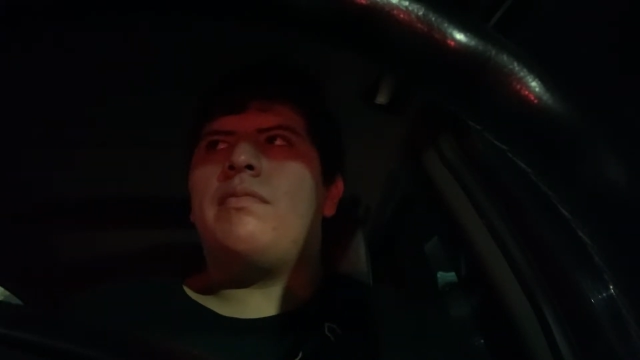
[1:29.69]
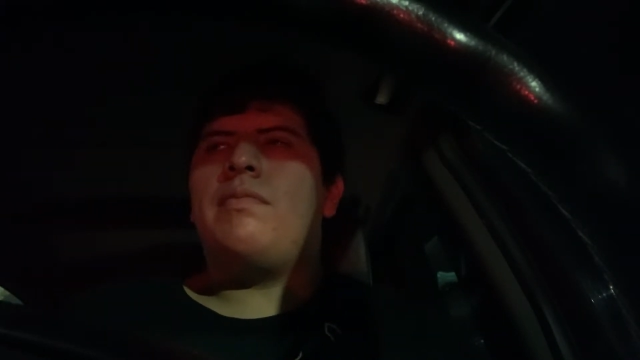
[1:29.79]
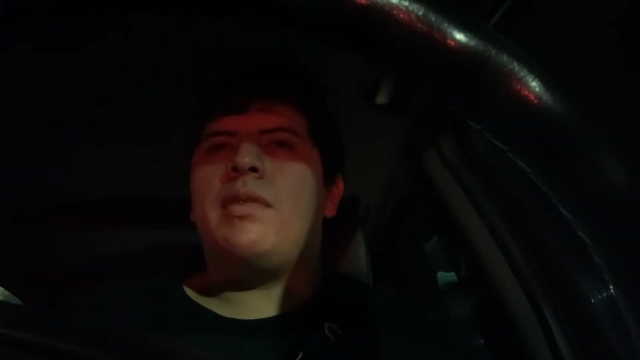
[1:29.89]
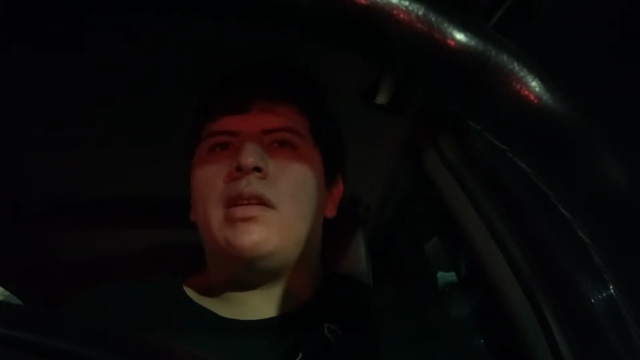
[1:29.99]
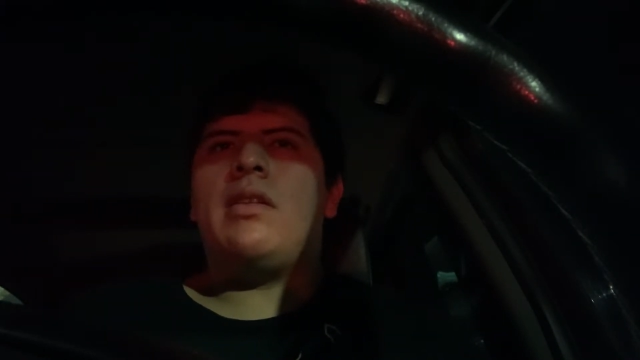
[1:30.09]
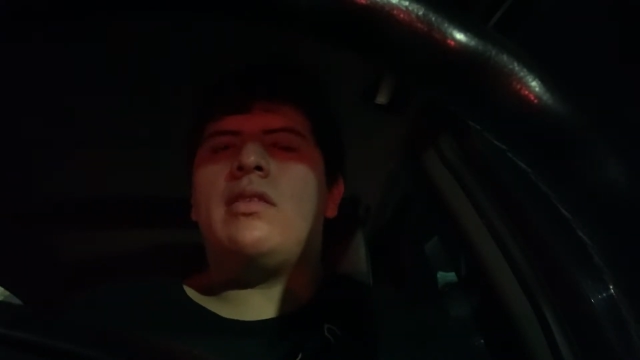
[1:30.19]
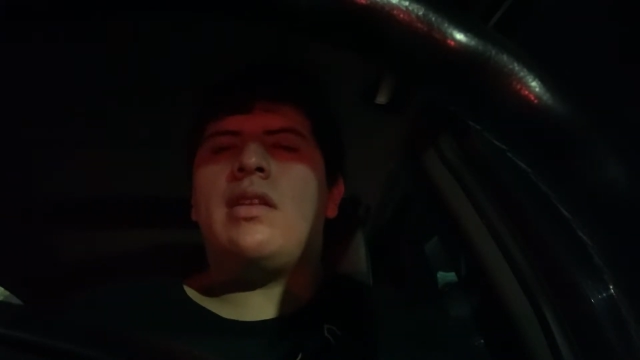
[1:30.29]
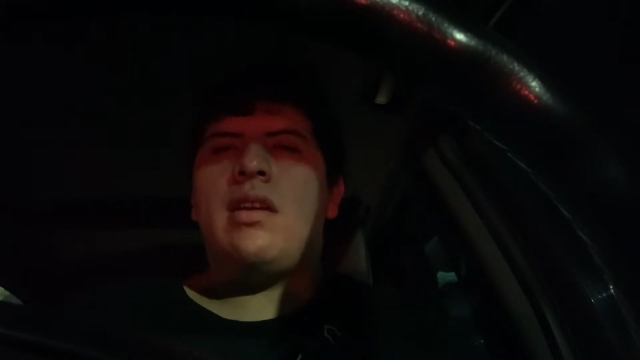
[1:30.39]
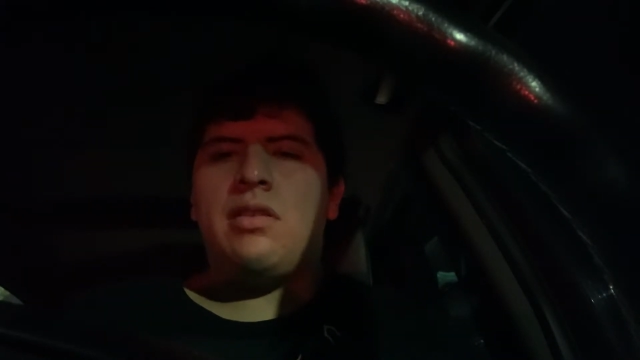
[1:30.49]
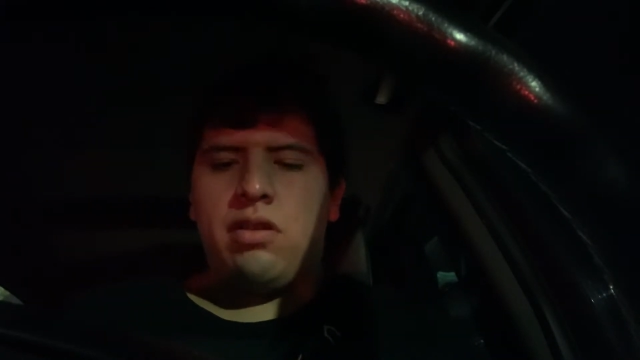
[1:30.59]
Because
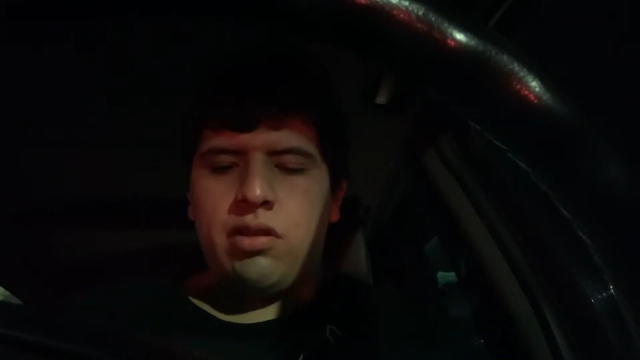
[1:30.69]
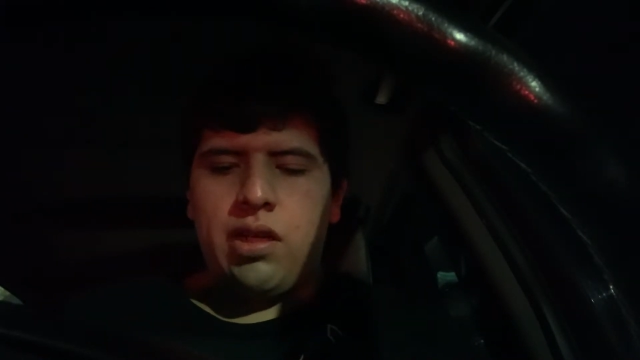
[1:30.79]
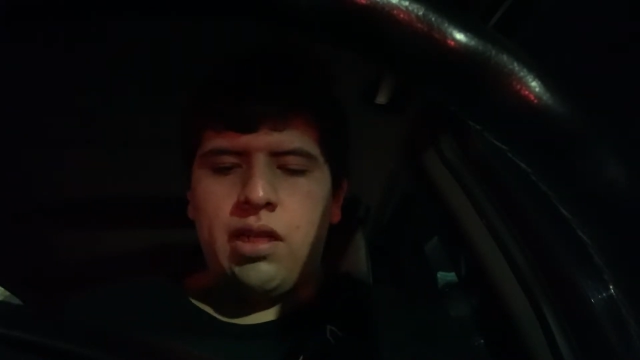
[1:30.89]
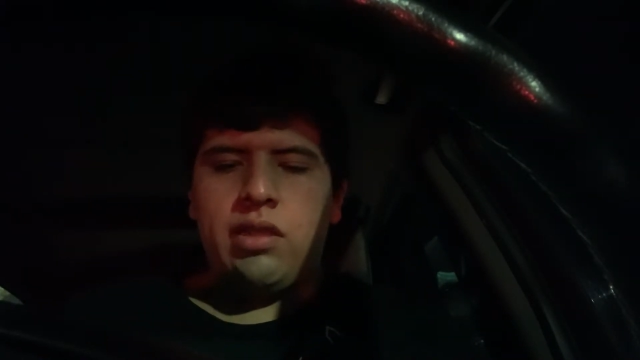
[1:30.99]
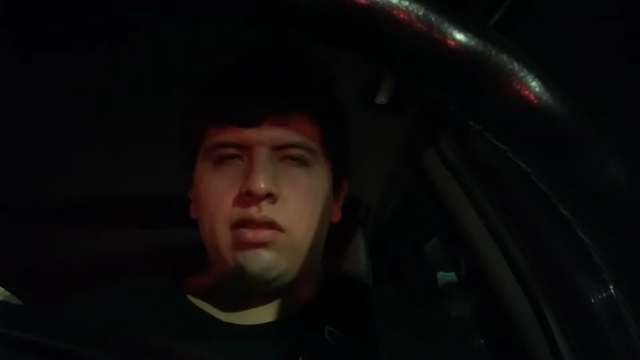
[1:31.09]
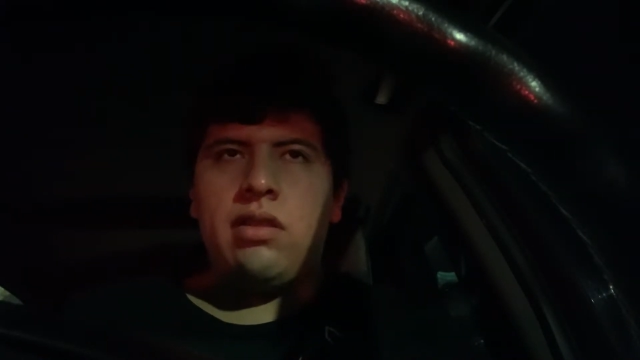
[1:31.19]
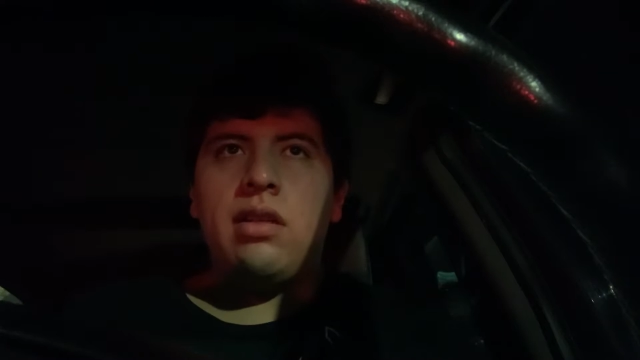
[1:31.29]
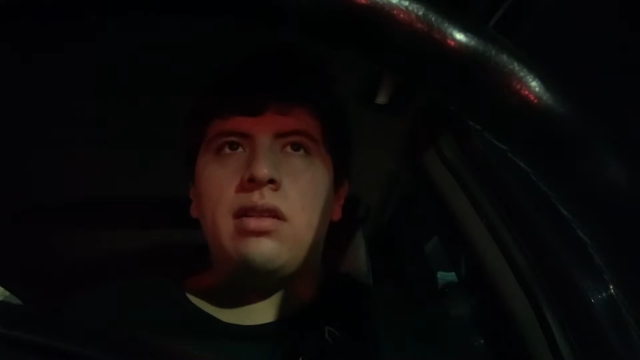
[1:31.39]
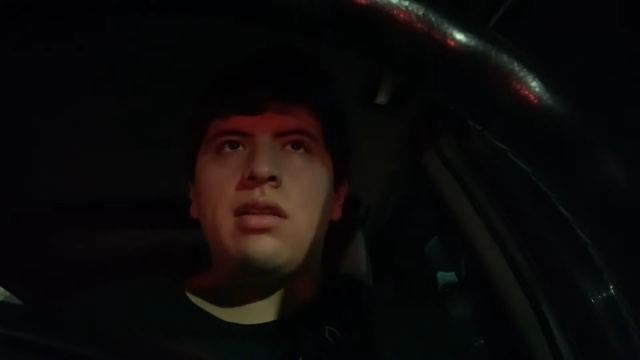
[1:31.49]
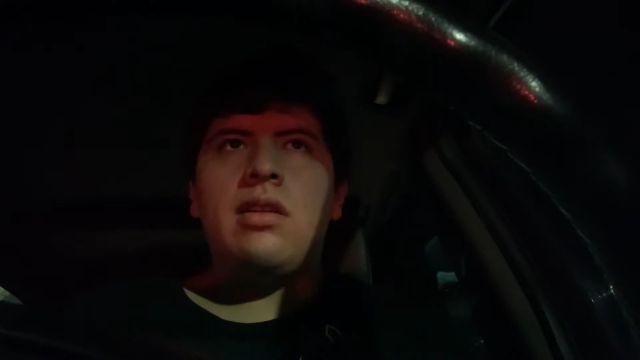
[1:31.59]
now, you know, college is
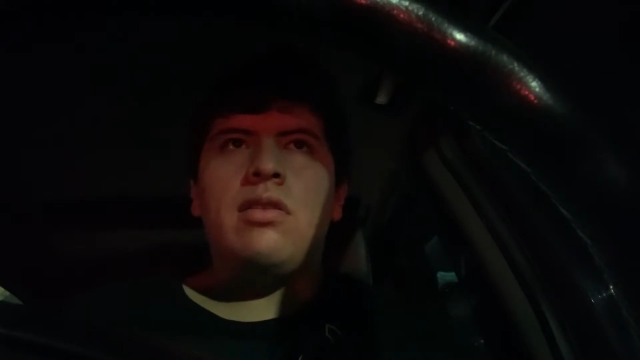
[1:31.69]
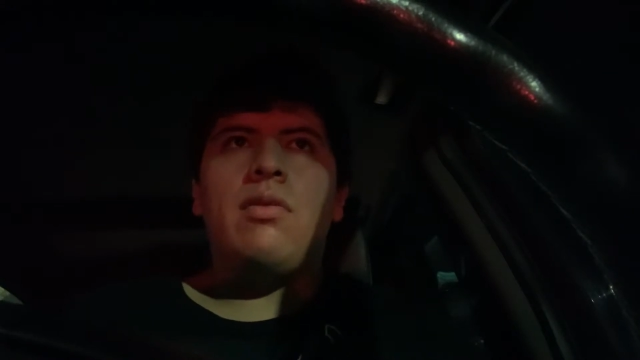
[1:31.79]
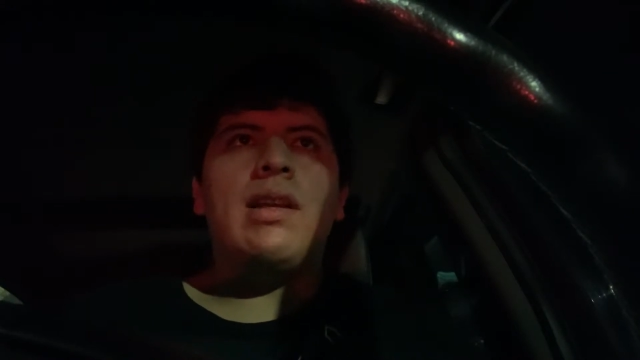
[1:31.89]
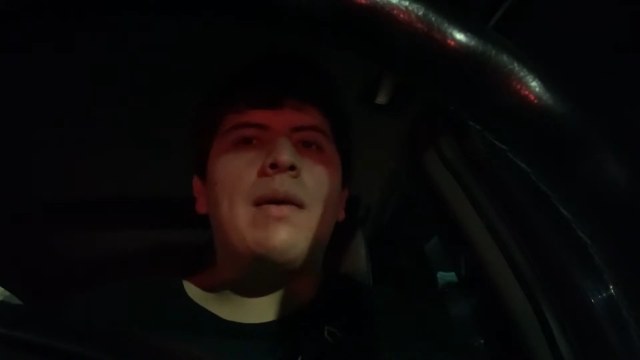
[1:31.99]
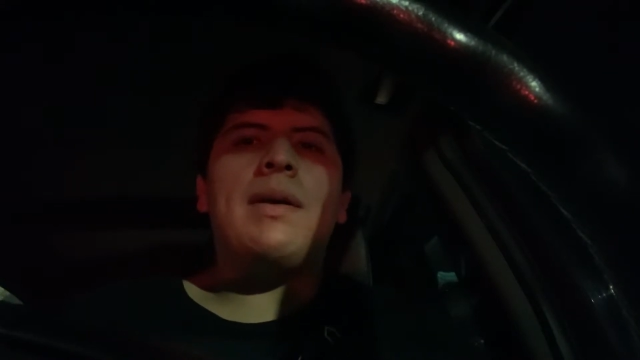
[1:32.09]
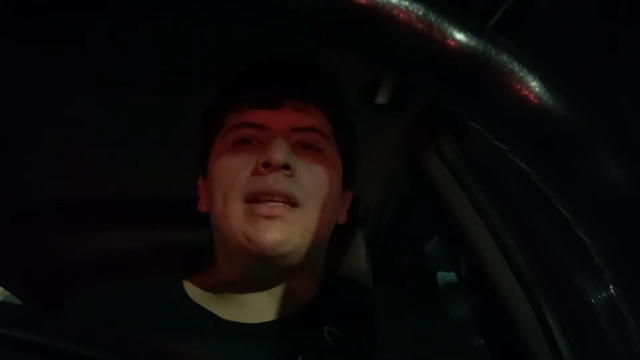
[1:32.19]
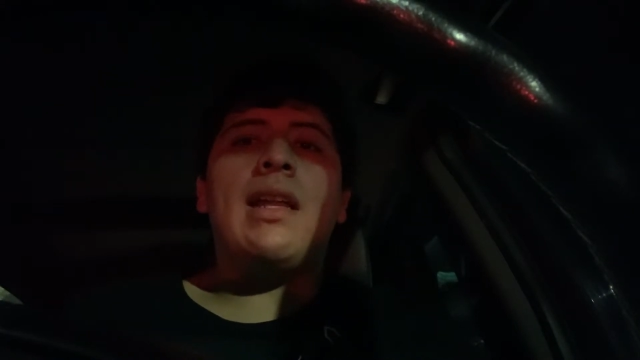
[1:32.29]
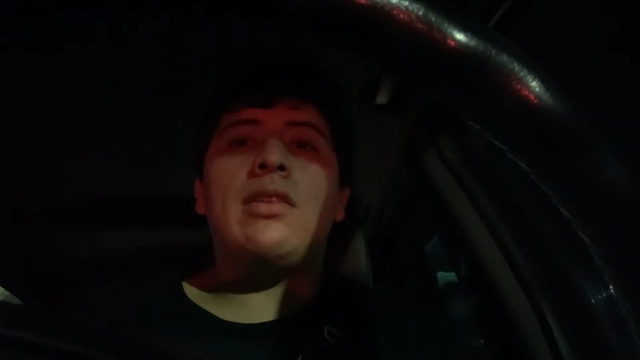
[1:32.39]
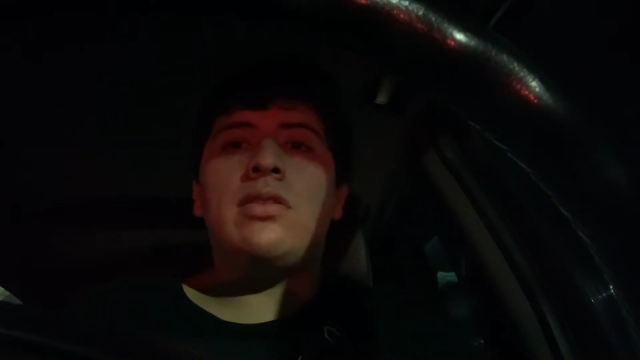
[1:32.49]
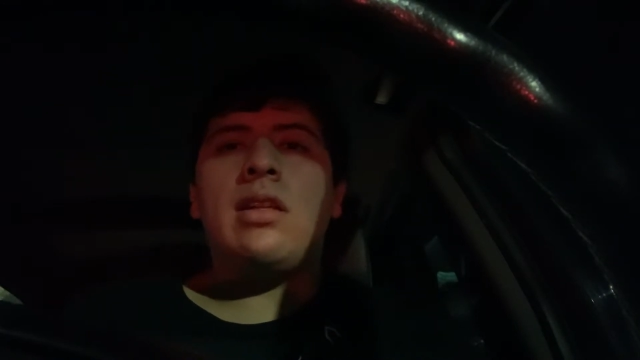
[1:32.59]
done. Without my
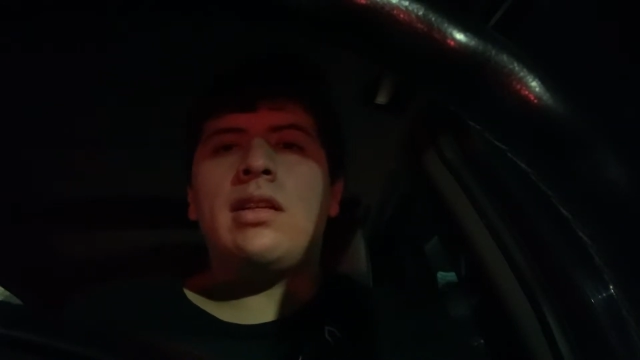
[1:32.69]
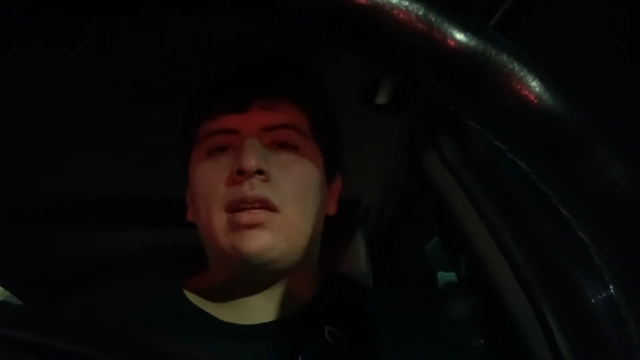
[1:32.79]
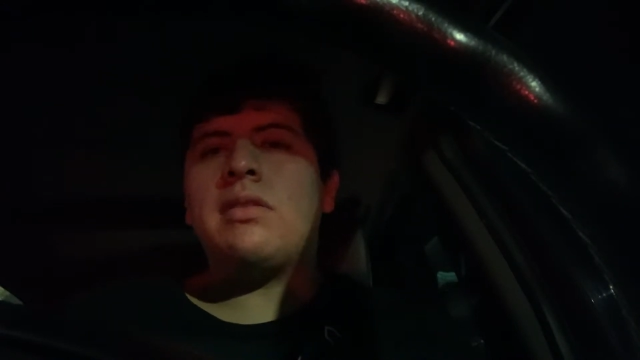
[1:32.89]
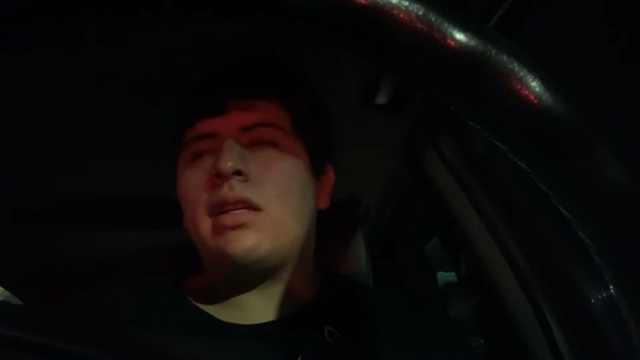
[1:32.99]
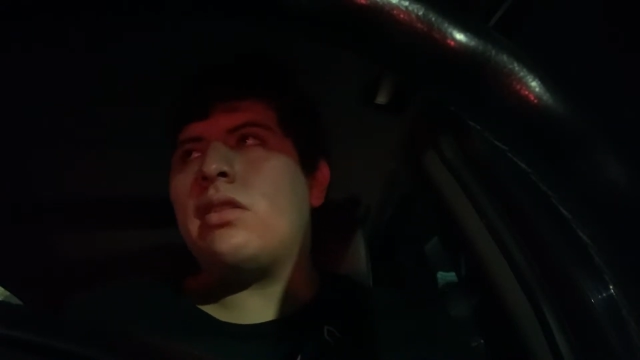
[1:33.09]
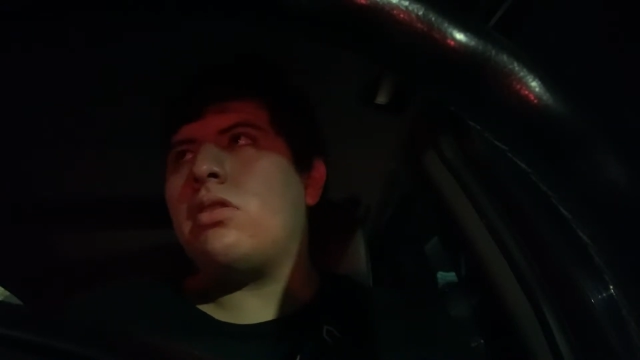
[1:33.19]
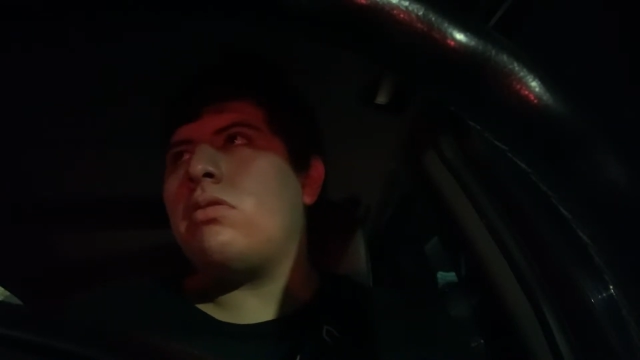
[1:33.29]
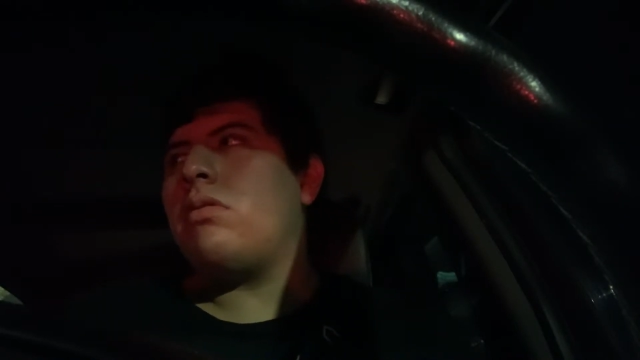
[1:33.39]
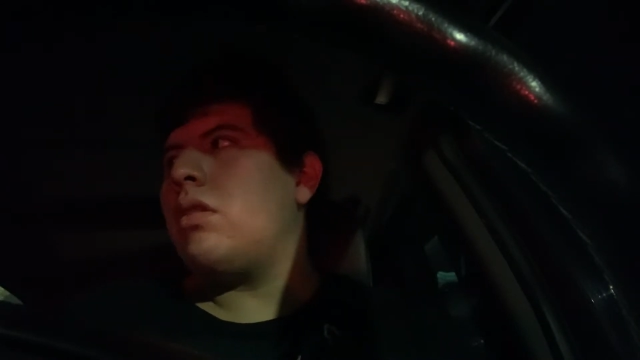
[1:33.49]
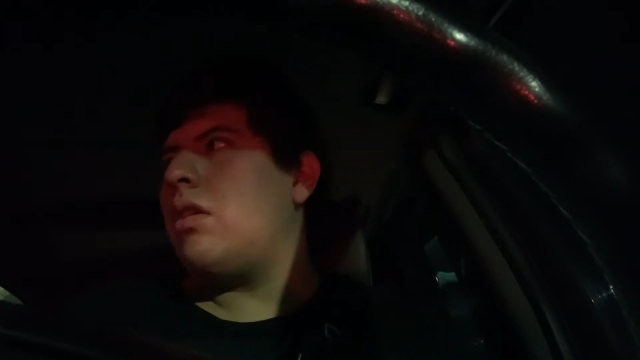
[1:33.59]
dad, there's nothing else I can do.